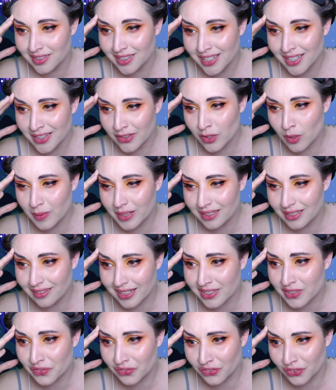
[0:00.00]
Nobody
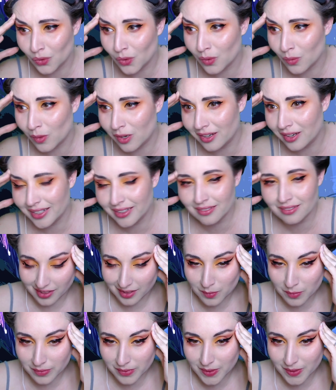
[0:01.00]
likes floor wine.
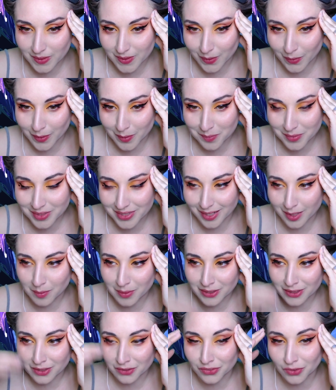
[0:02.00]
I'm so upset about
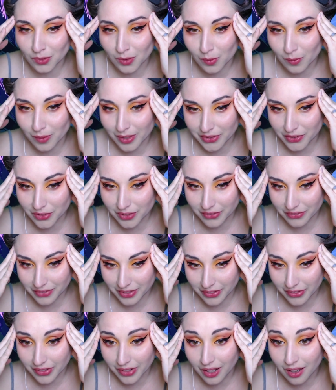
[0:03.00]
the floor wine. You don't
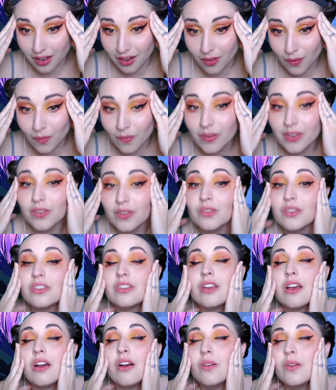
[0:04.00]
even know. You
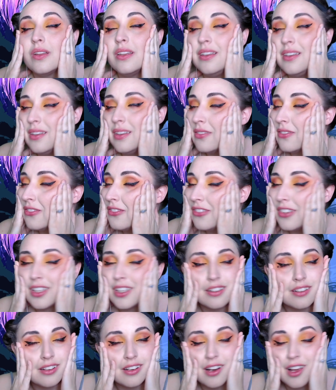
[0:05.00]
don't
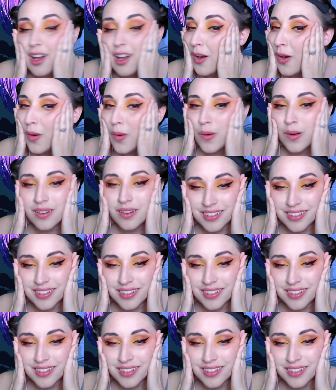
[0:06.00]
even know.